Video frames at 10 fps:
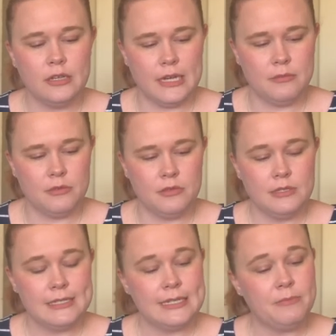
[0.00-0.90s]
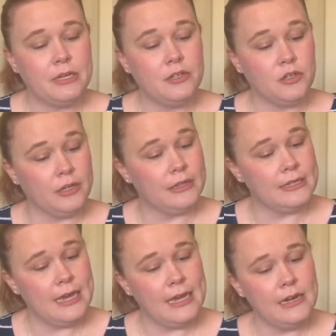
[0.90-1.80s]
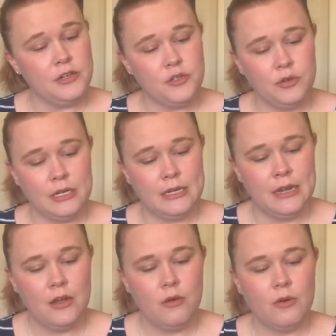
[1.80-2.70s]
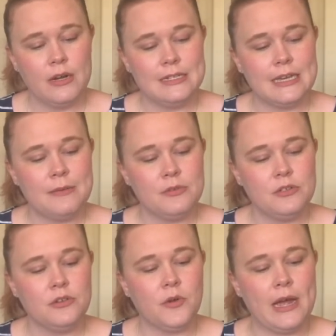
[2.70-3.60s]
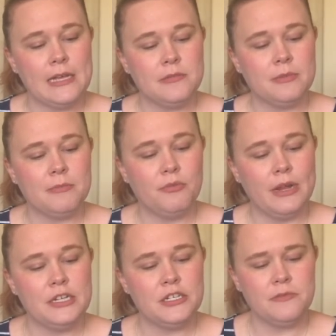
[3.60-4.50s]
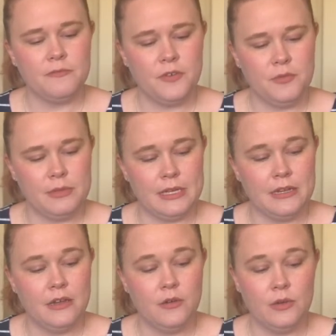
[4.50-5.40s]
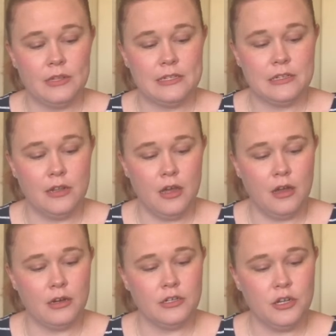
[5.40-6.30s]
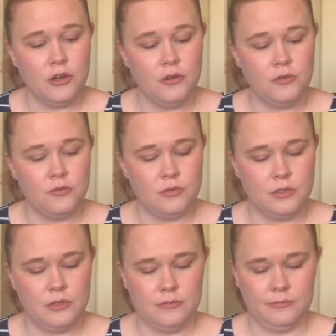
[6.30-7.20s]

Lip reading: animal, sleeping during the day in a tree where it is able to grasp the branches firmly with its long toes.